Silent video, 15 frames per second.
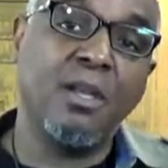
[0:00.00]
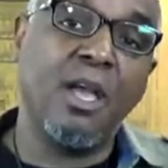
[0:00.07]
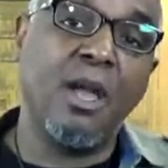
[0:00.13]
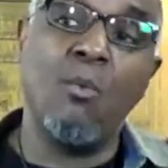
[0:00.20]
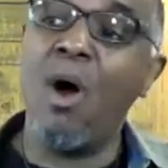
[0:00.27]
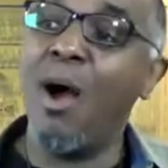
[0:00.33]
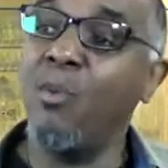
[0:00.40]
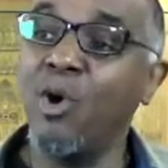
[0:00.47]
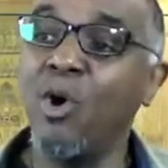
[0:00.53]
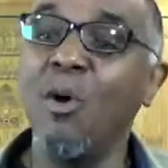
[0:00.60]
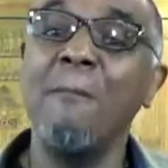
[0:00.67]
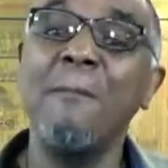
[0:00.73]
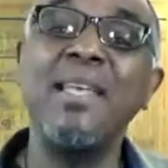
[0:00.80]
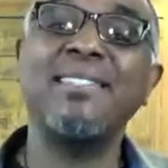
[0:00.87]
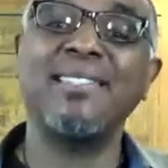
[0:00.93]
And while we're
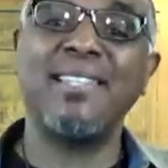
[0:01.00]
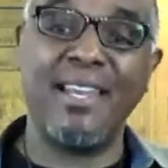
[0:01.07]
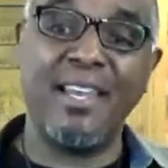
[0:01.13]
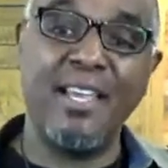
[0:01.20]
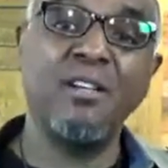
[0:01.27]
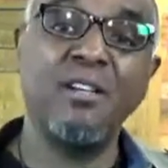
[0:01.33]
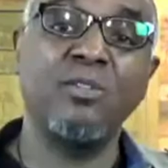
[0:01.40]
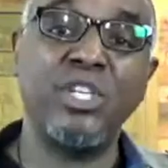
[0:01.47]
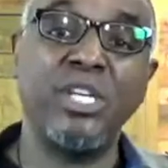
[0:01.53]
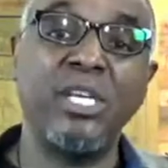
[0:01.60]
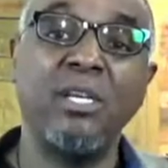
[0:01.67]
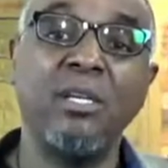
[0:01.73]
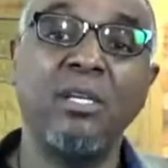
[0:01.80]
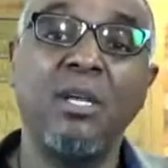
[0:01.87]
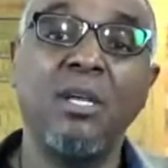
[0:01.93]
going to miss that
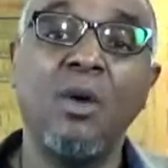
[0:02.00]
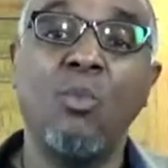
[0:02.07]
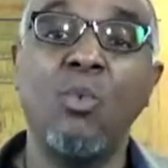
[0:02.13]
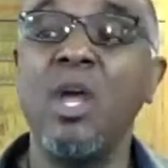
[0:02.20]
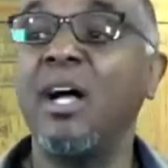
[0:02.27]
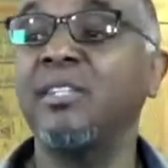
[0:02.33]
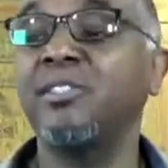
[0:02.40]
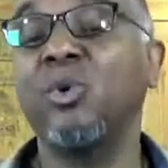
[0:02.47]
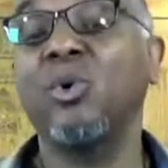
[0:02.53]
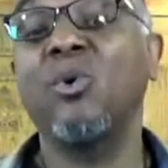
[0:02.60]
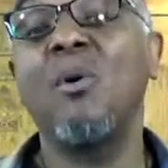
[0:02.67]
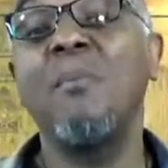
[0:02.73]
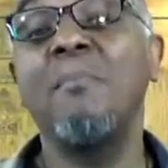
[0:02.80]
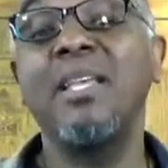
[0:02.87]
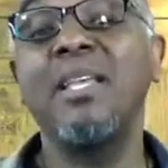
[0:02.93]
energy, we also are
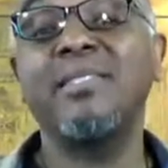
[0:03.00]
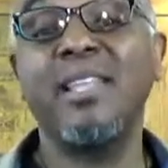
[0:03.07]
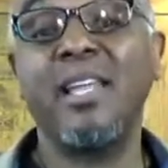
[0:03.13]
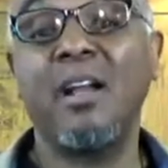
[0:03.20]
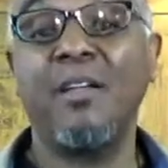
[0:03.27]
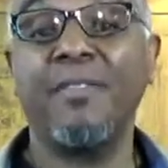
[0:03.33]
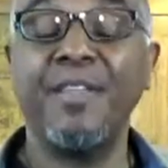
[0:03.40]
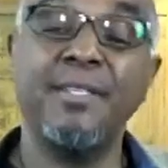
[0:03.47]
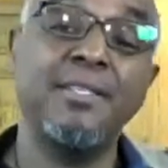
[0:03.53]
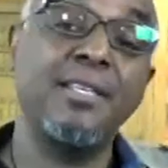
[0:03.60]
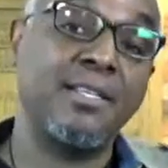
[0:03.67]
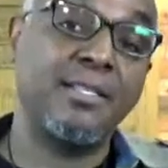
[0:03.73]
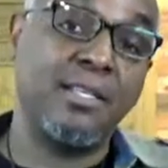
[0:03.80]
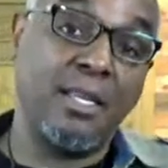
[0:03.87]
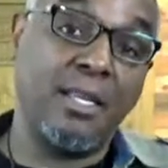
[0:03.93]
going to miss that
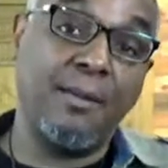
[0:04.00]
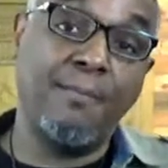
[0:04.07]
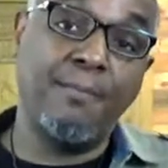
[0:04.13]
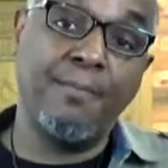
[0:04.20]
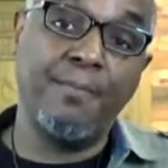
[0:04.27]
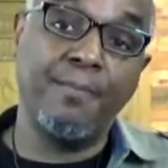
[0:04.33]
authenticity.